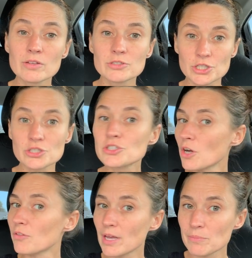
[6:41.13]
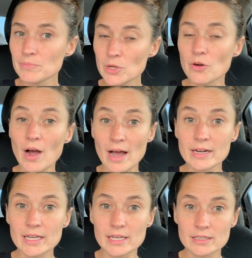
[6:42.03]
Just show them, how to
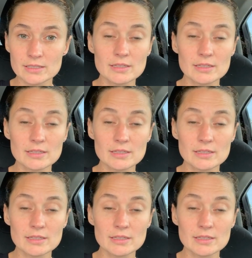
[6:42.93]
eat,